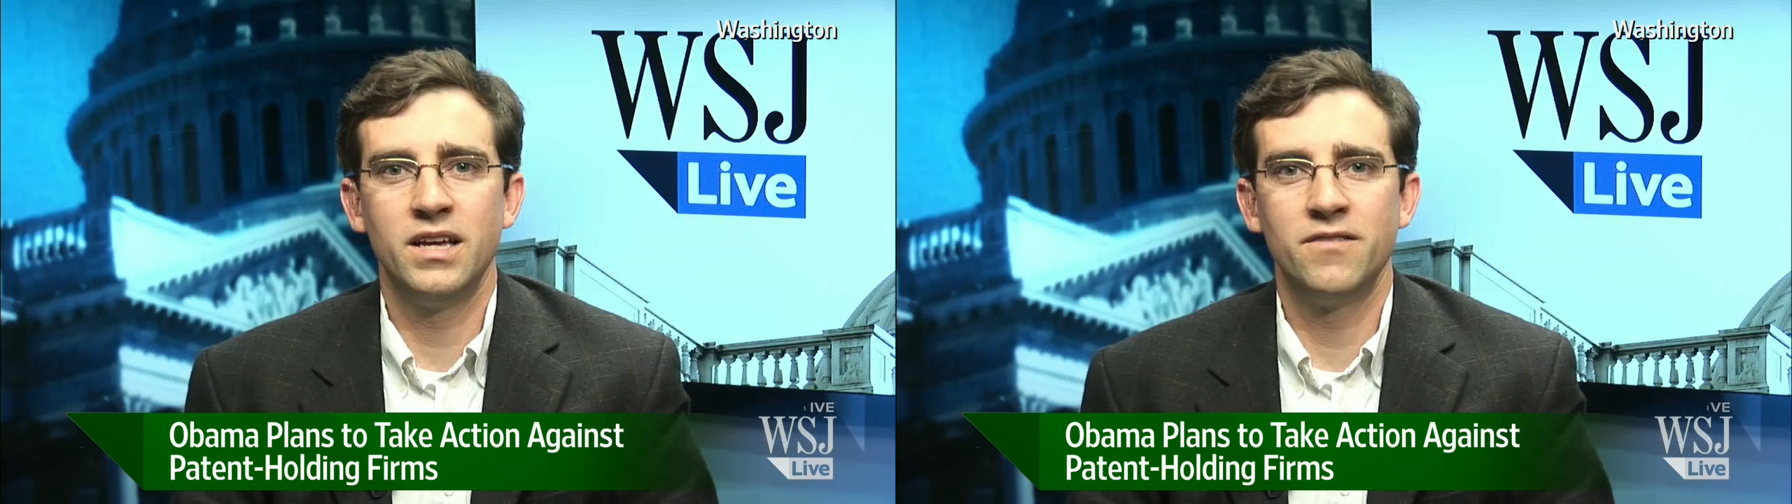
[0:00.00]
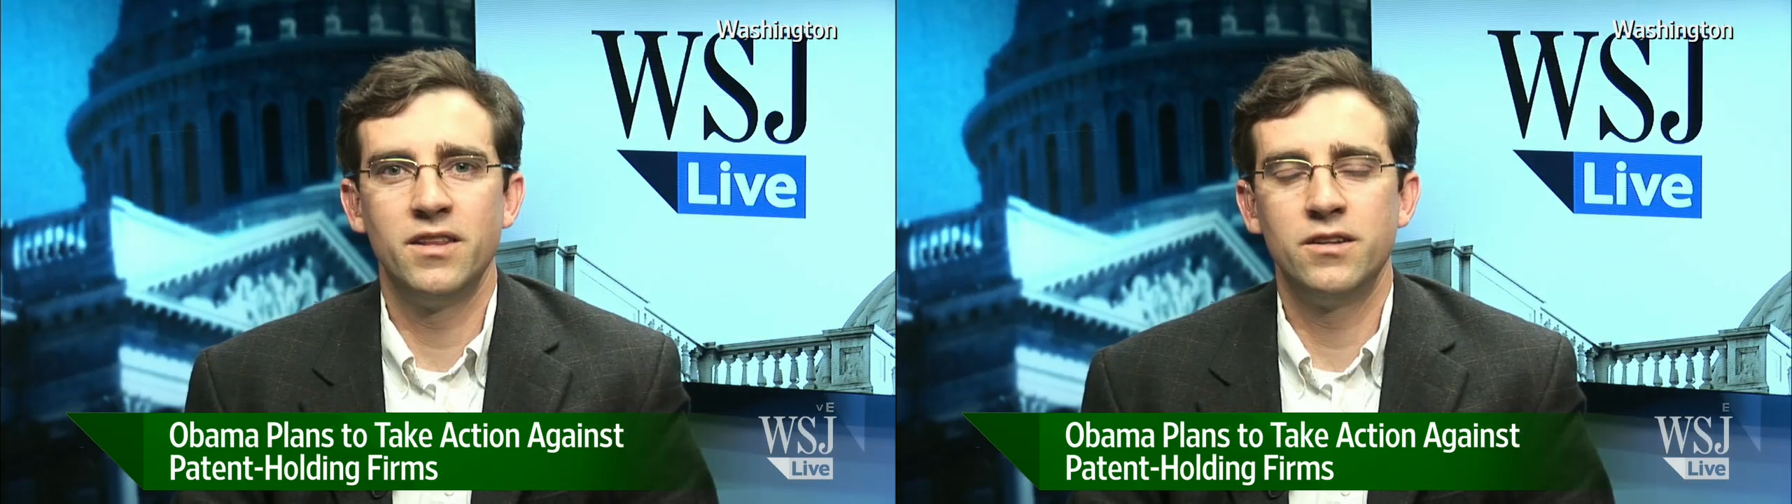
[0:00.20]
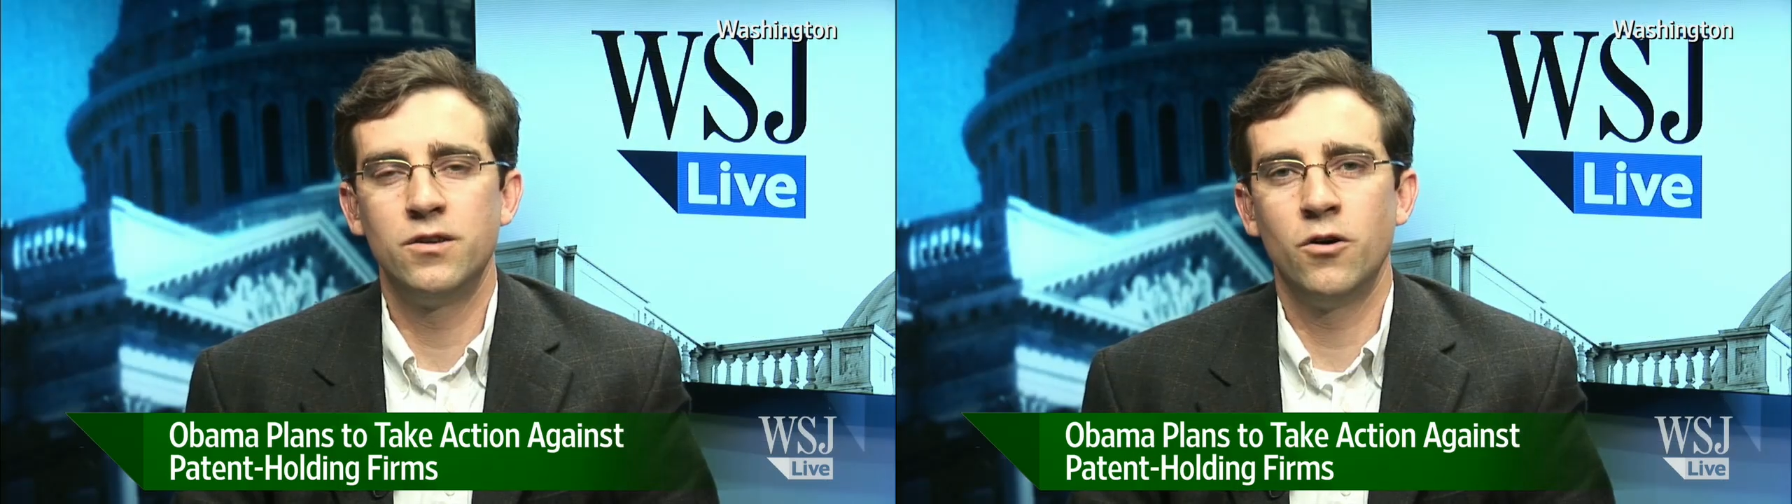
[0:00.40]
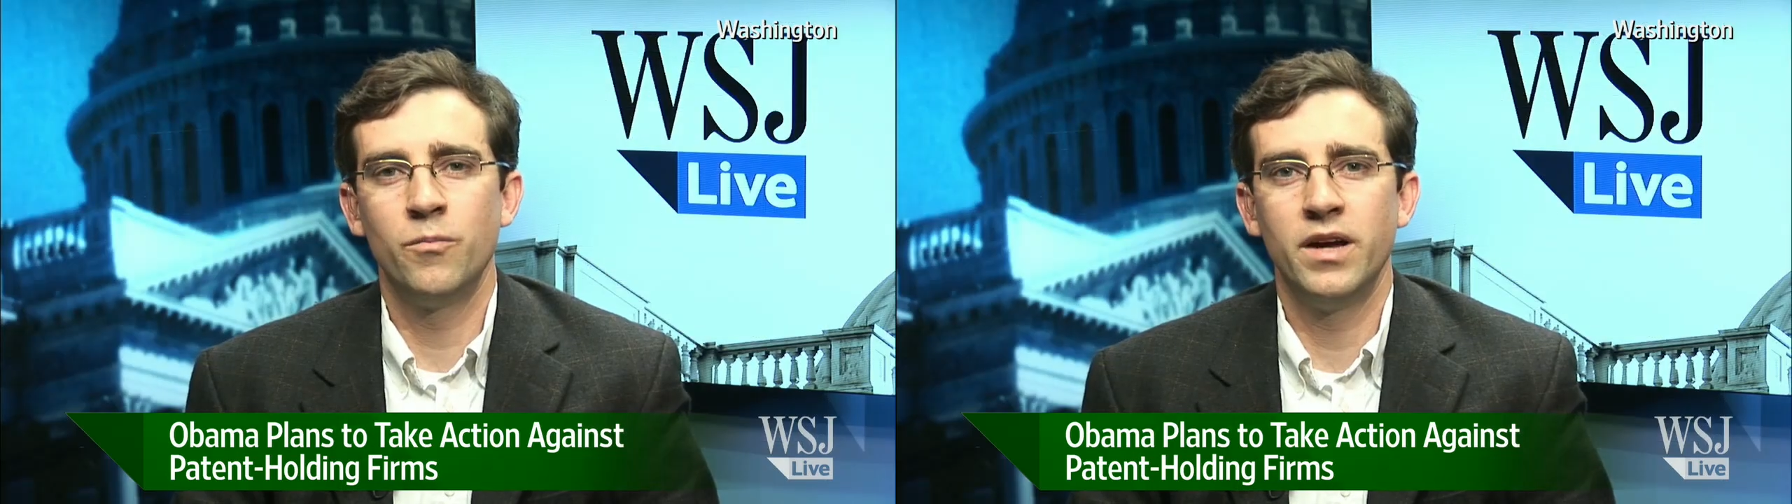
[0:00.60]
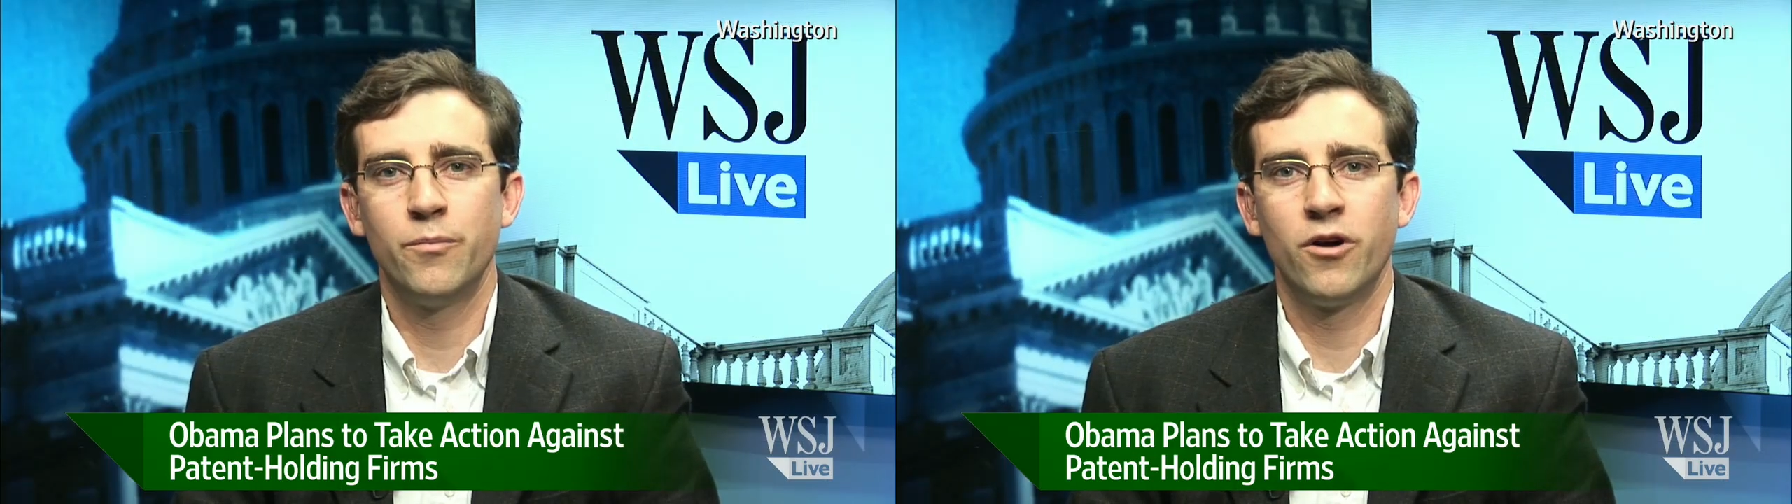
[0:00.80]
even that don't
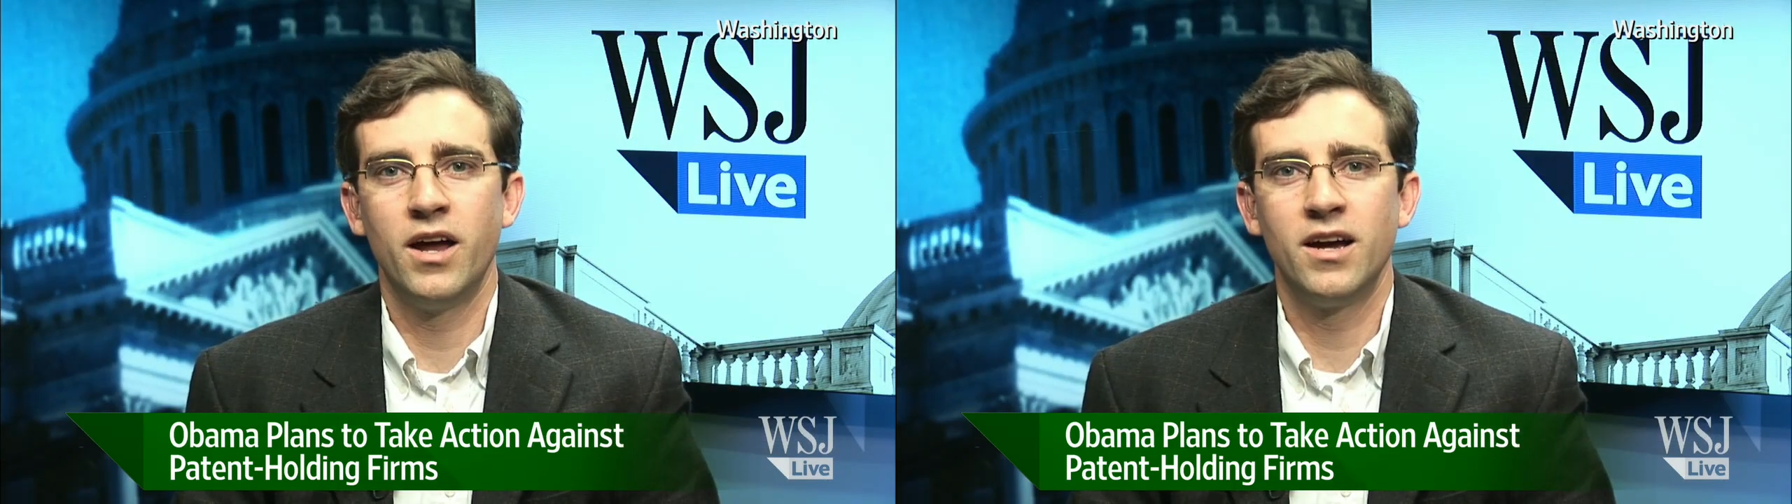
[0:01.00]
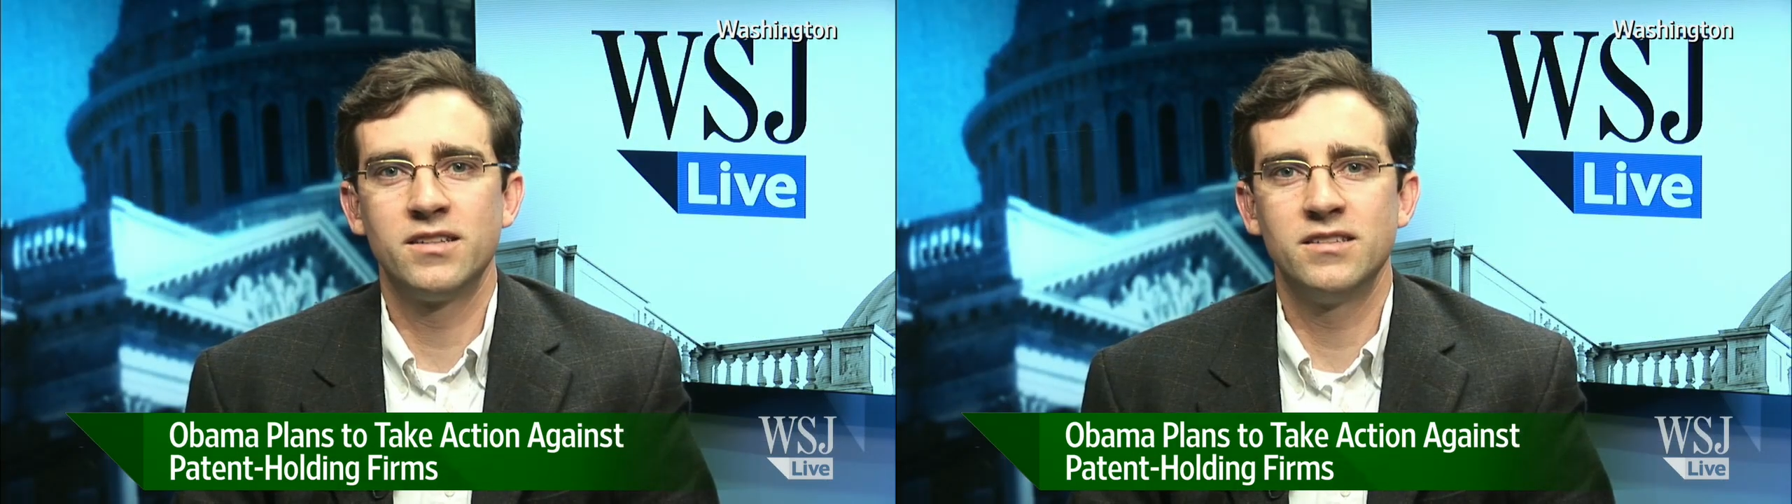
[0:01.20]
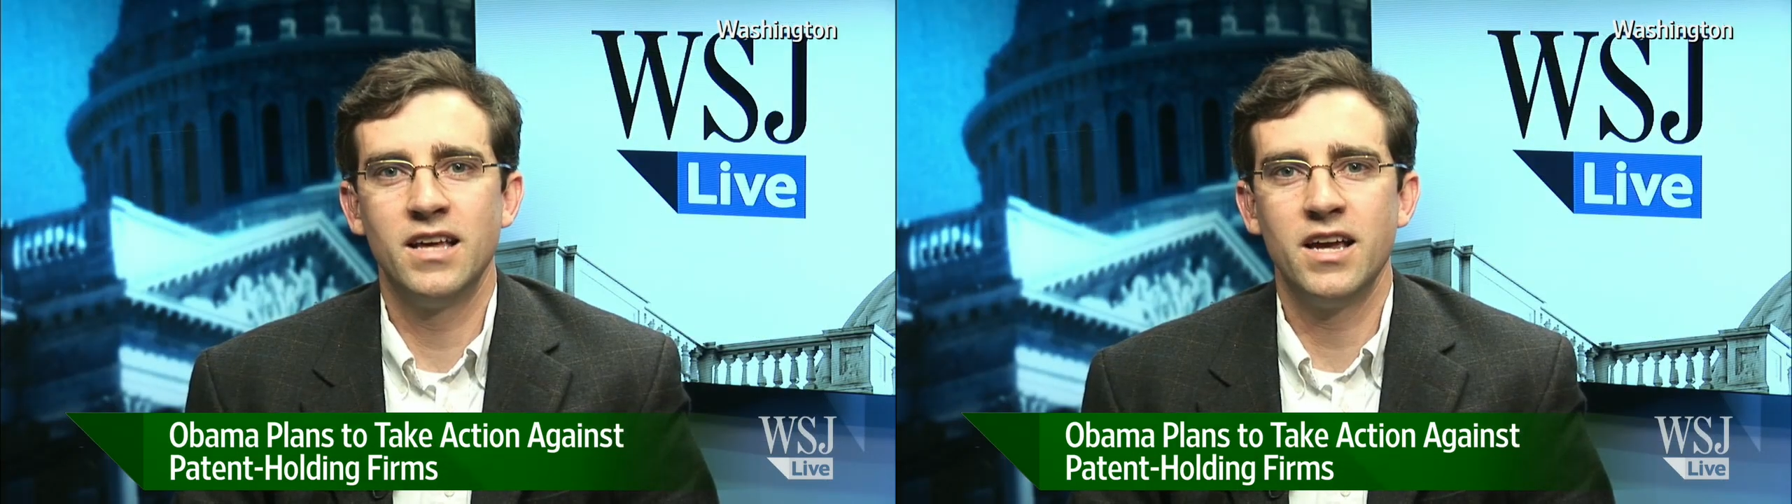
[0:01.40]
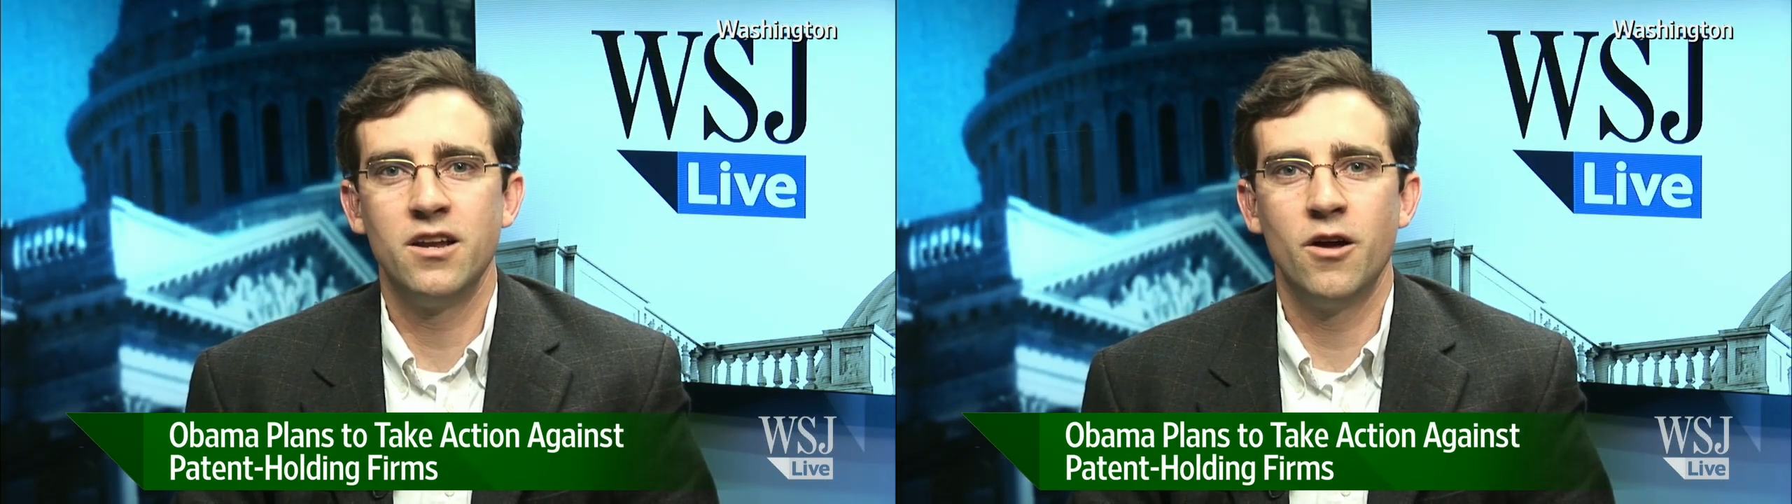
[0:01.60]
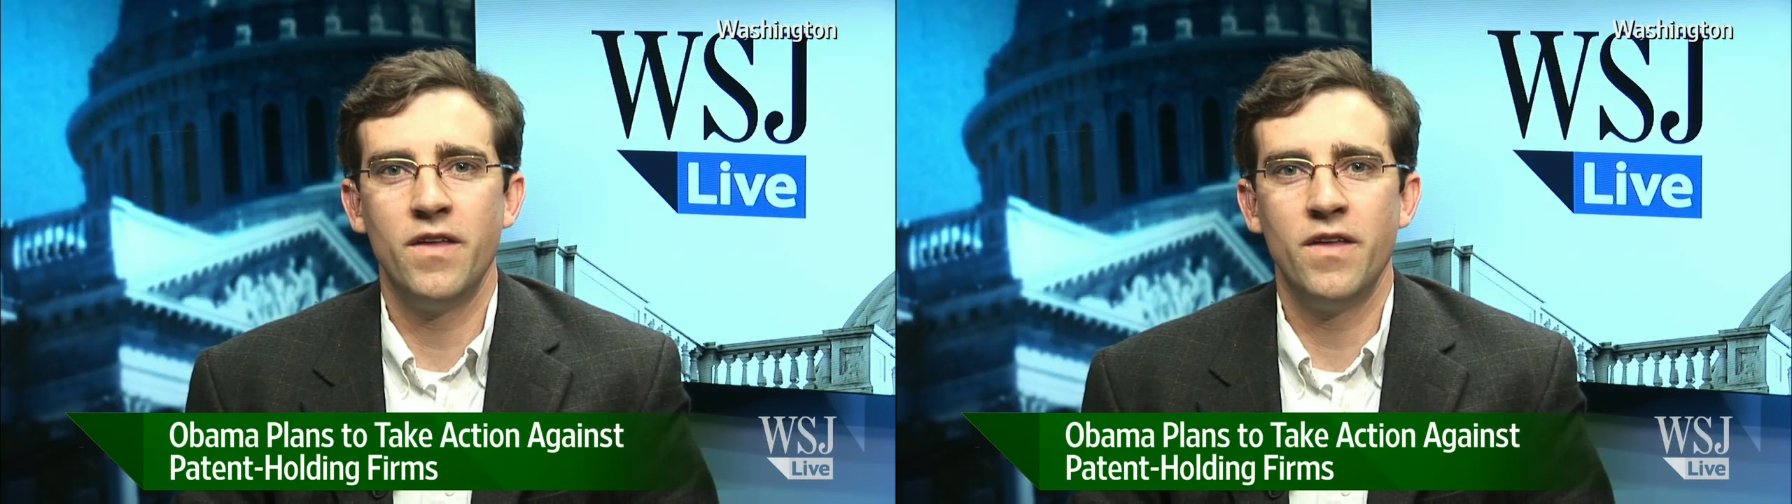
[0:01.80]
make products is that you know,